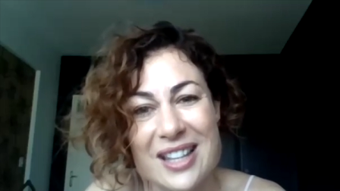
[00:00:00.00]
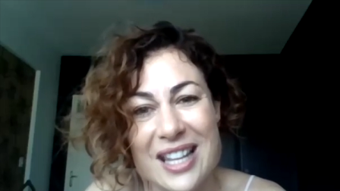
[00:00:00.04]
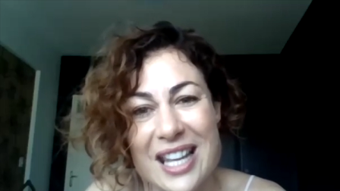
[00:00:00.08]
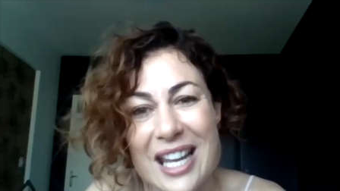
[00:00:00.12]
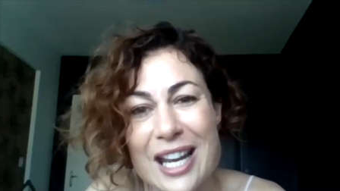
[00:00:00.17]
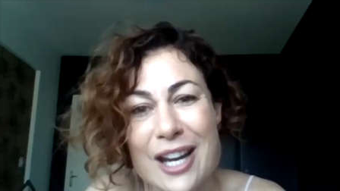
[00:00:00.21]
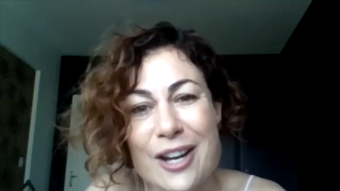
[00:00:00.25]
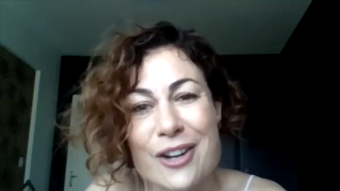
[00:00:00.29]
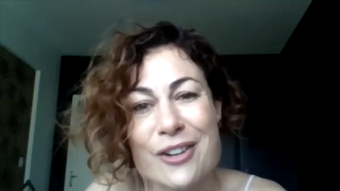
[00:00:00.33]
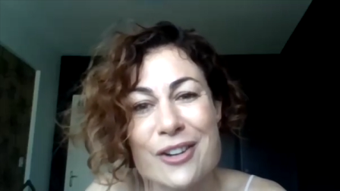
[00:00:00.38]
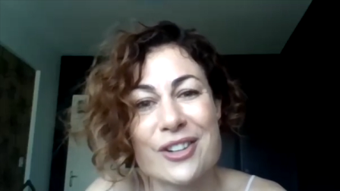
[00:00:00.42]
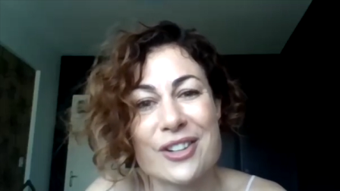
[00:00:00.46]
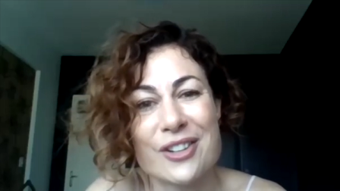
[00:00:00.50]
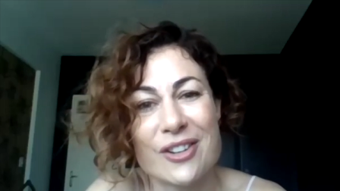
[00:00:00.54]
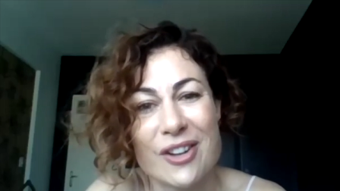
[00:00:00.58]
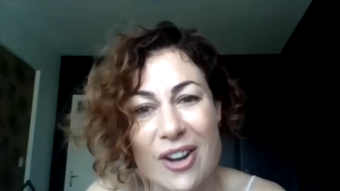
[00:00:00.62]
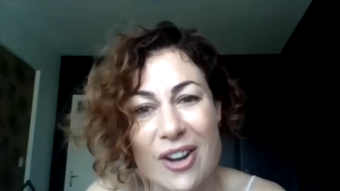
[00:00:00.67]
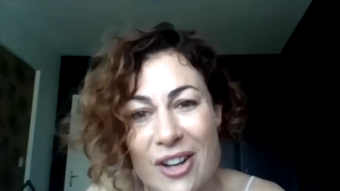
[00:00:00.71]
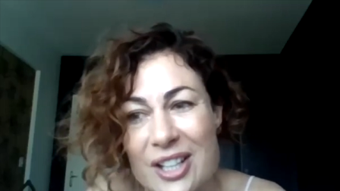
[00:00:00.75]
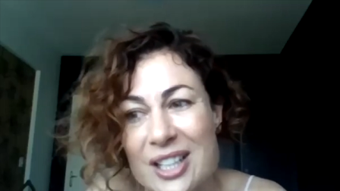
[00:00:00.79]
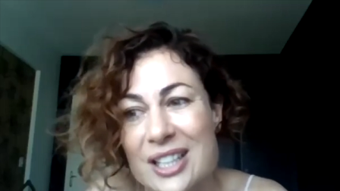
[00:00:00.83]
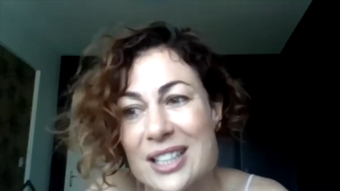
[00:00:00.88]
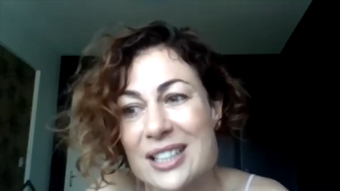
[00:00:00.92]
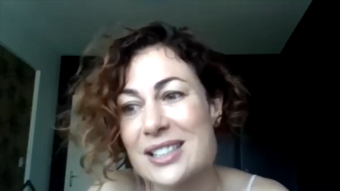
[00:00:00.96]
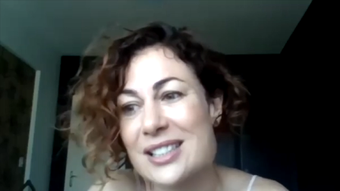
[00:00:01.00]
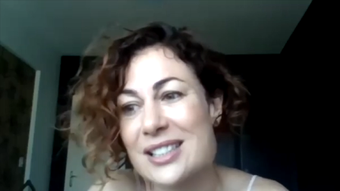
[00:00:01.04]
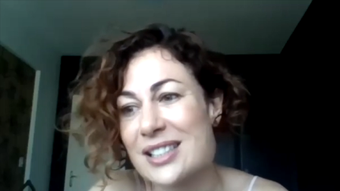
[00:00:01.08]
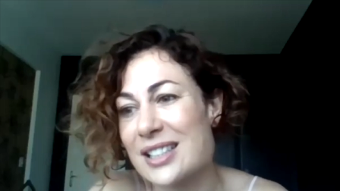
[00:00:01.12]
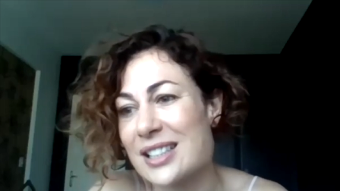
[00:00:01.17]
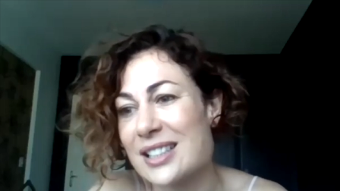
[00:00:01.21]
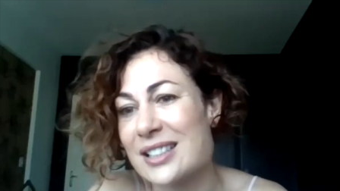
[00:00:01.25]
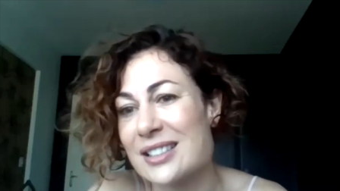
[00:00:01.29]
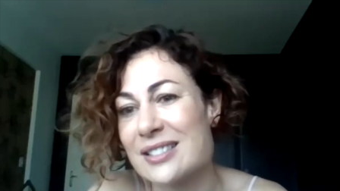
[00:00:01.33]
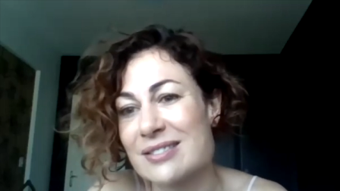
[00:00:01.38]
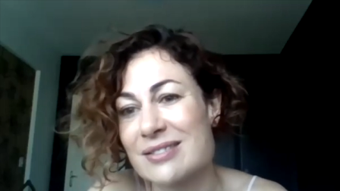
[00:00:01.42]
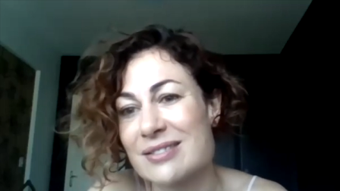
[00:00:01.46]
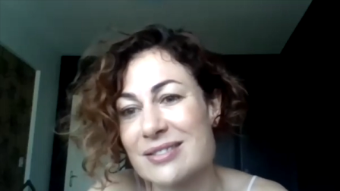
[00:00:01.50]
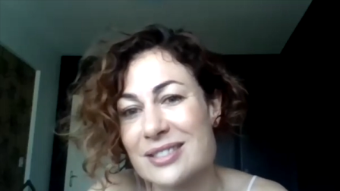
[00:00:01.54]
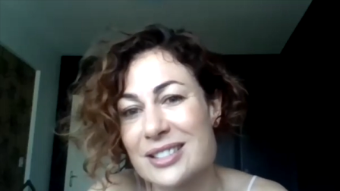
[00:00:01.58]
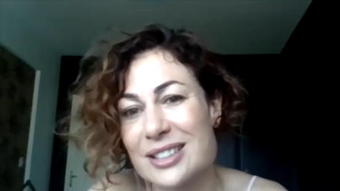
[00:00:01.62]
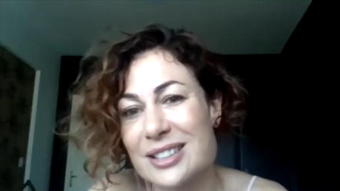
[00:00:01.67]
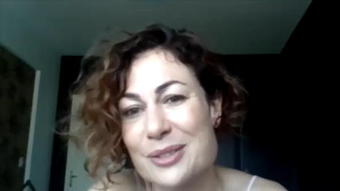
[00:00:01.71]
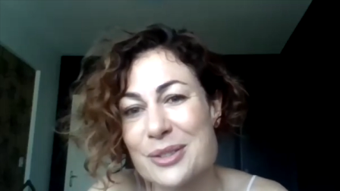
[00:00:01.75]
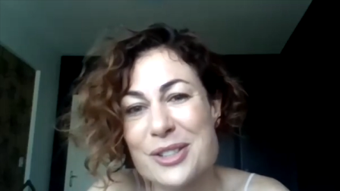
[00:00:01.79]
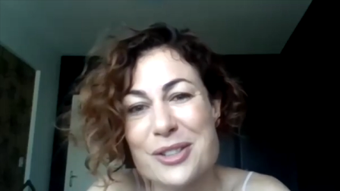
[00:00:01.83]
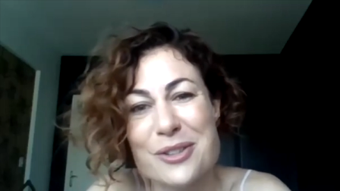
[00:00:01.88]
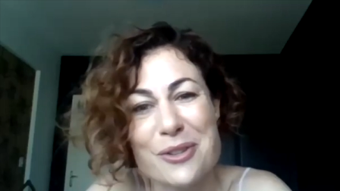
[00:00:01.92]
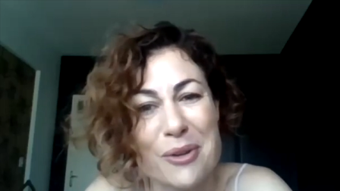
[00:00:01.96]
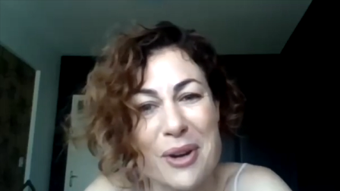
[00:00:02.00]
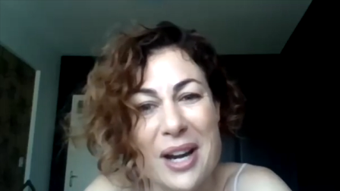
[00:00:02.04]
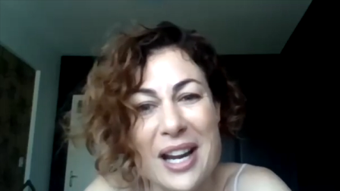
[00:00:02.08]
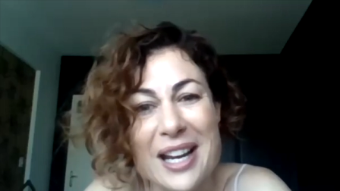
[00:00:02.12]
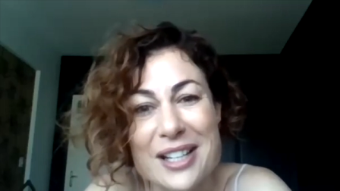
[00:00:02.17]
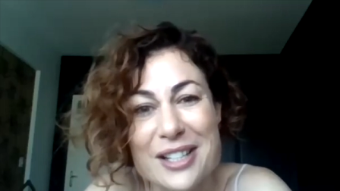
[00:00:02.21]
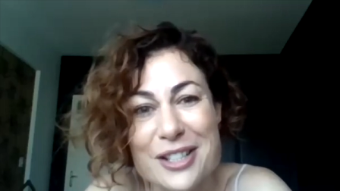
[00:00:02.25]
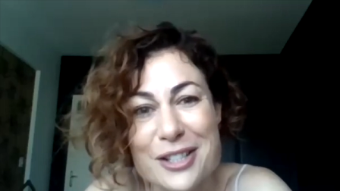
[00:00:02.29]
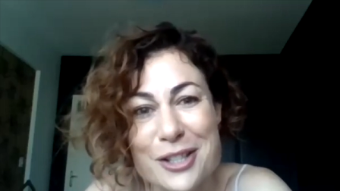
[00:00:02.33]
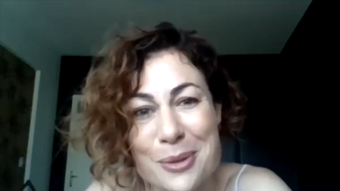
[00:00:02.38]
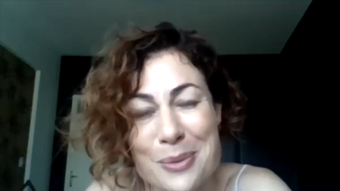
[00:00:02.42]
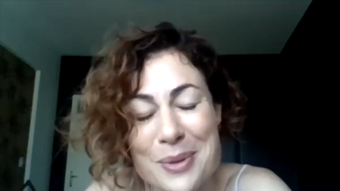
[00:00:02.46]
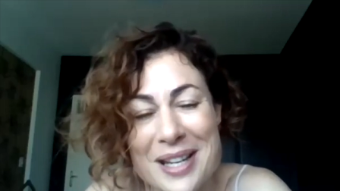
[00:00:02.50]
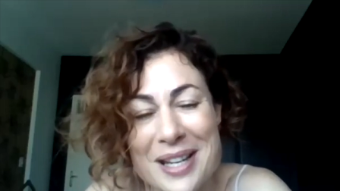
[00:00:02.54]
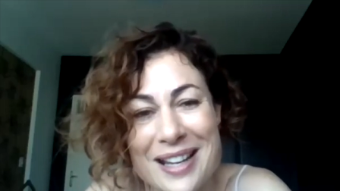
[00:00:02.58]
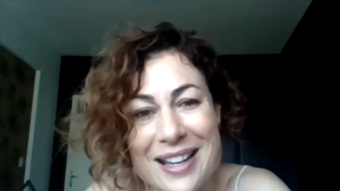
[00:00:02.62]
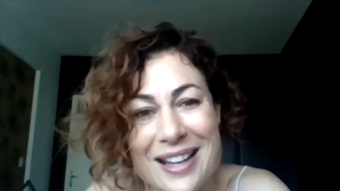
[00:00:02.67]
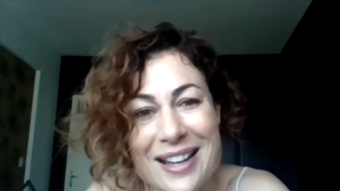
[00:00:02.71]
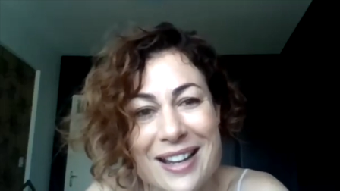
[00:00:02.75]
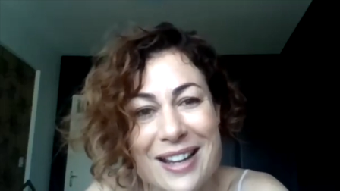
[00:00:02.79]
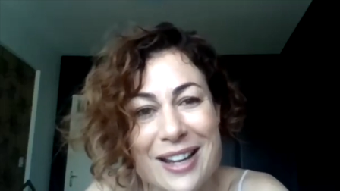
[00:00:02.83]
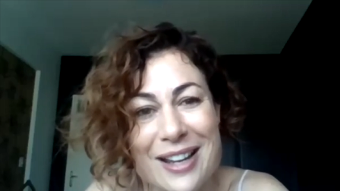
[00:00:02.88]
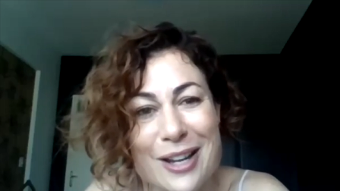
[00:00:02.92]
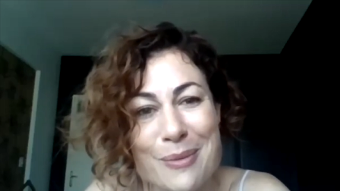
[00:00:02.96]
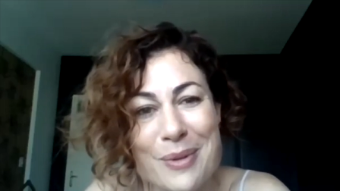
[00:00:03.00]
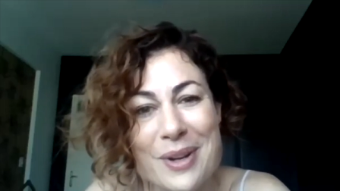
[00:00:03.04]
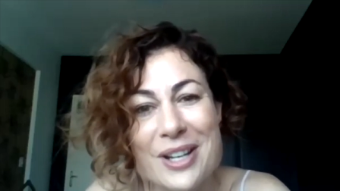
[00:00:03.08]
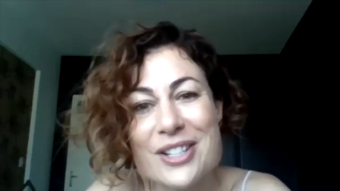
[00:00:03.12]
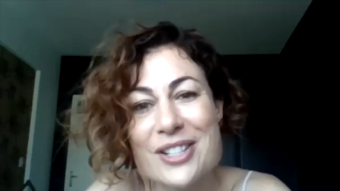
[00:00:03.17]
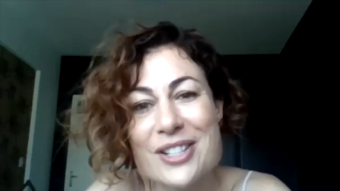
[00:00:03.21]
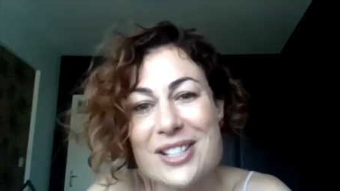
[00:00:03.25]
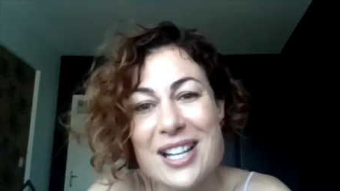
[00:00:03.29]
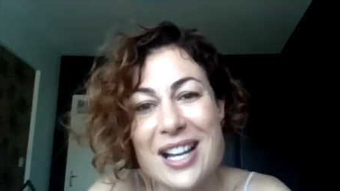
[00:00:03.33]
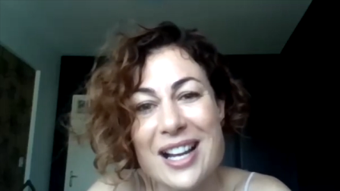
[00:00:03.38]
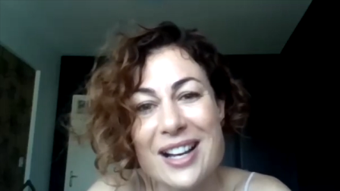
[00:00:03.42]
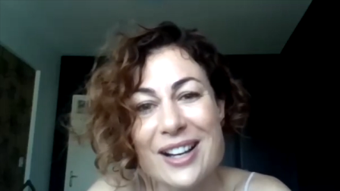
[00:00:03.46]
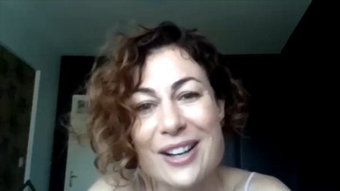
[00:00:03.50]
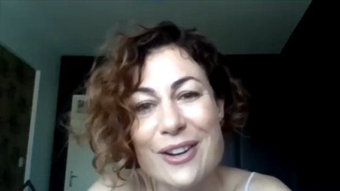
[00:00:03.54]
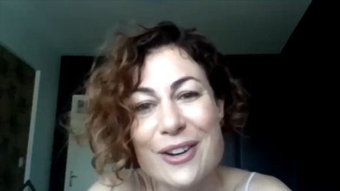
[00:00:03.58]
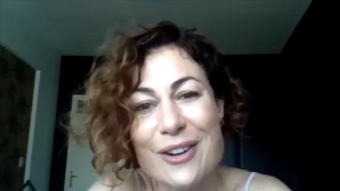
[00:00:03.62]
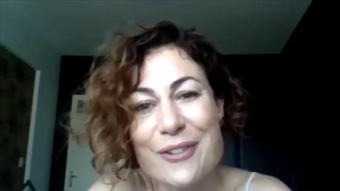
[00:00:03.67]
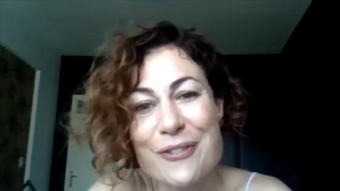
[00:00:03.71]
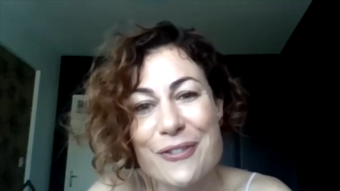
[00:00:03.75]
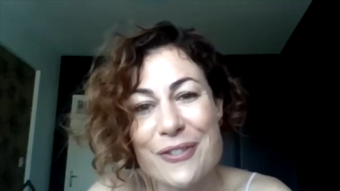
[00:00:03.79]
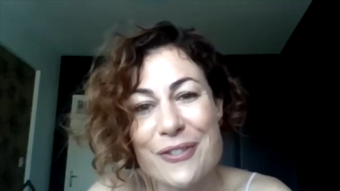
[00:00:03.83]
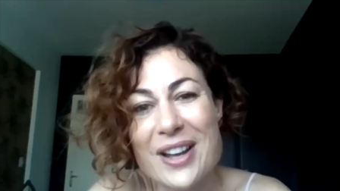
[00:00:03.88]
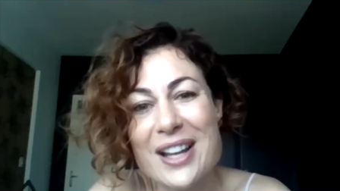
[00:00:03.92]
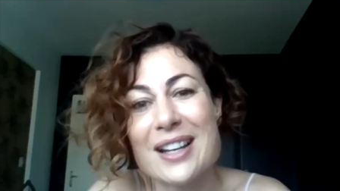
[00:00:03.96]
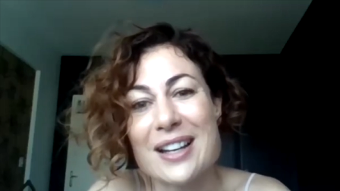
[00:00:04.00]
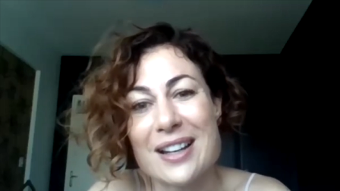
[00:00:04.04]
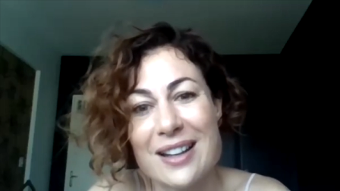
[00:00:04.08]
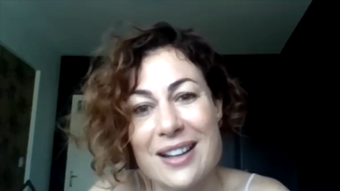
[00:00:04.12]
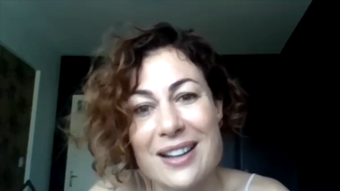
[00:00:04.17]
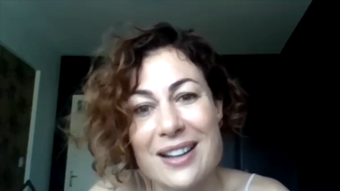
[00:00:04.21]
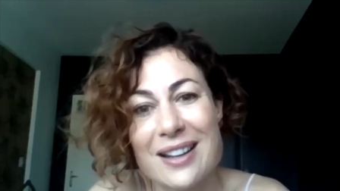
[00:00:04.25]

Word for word: there and on it and it was great so we we just had a lot of fun